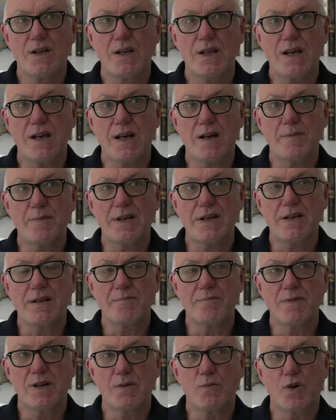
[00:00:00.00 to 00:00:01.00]
Yeah, I
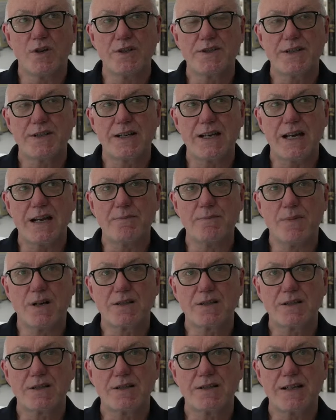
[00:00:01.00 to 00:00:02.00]
mean, once again,
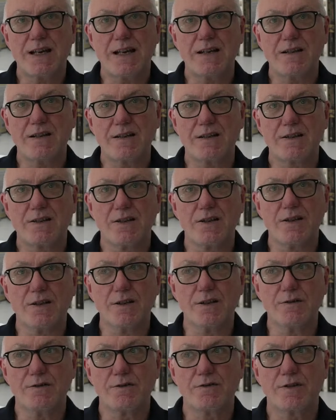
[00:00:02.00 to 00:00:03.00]
Musk is ahead of the
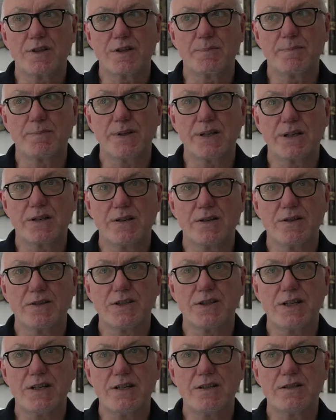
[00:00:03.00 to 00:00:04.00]
curve,
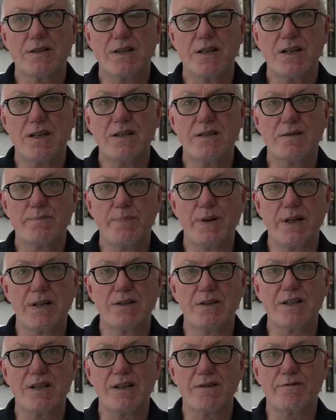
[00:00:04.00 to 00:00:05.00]
because he's
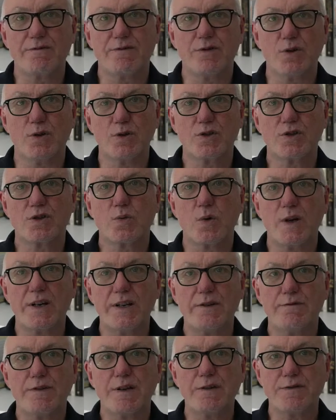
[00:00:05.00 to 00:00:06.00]
building for
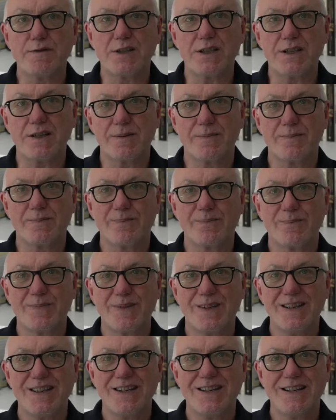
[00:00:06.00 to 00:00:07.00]
2050.
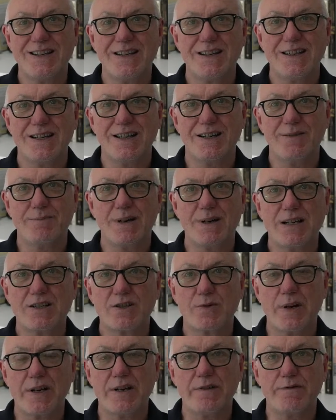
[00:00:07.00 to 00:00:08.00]
And by
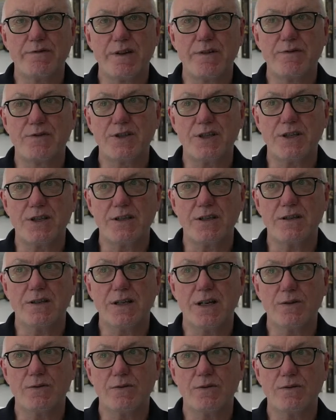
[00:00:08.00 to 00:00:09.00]
2050,
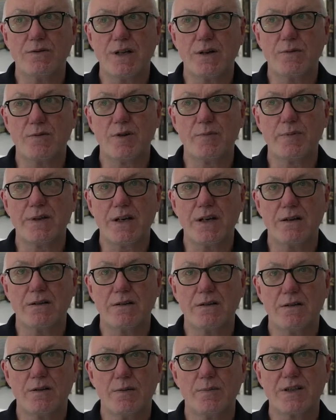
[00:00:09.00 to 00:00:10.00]
there will be
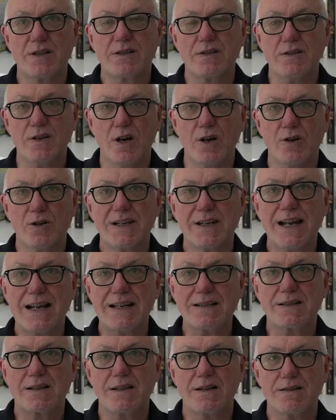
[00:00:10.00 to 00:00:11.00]
almost no
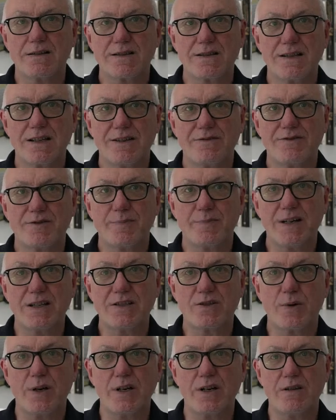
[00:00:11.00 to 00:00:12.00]
gas cars left. By
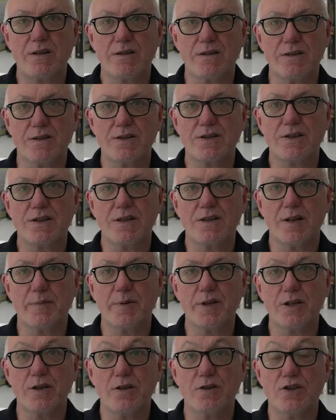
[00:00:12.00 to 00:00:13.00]
2030, there'll
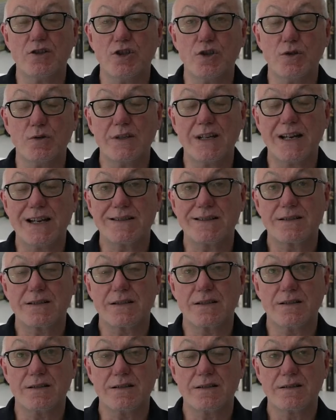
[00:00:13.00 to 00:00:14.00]
be no new gas
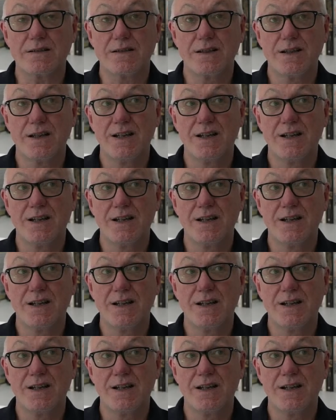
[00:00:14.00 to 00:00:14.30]
cars.